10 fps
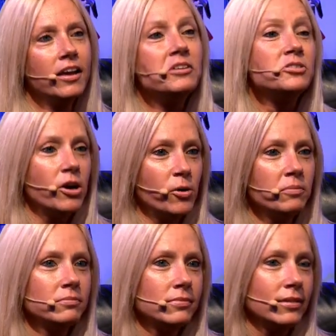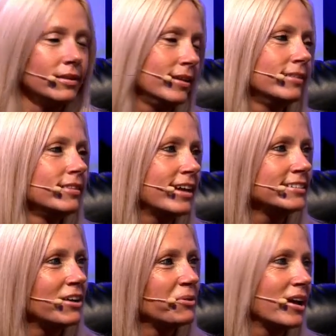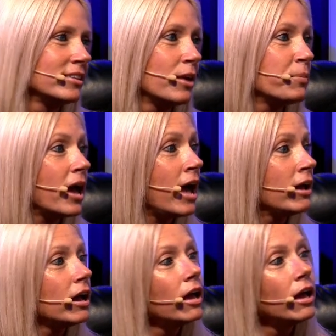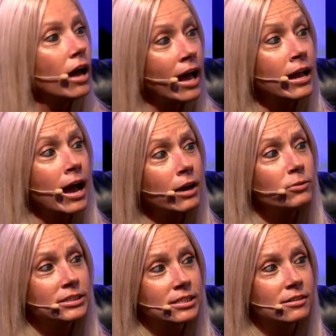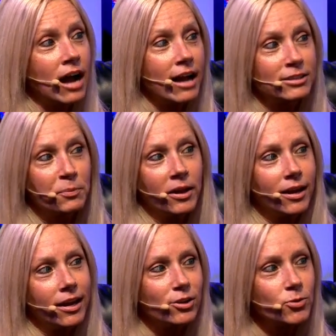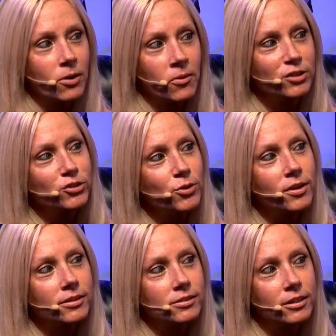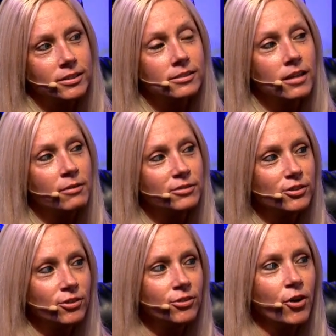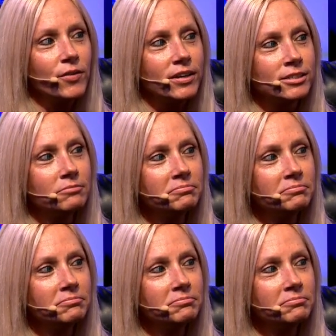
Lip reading: So, and then that's how we ended up. I kind of was contemplating it. Do I want to do this? Because I was a little nervous.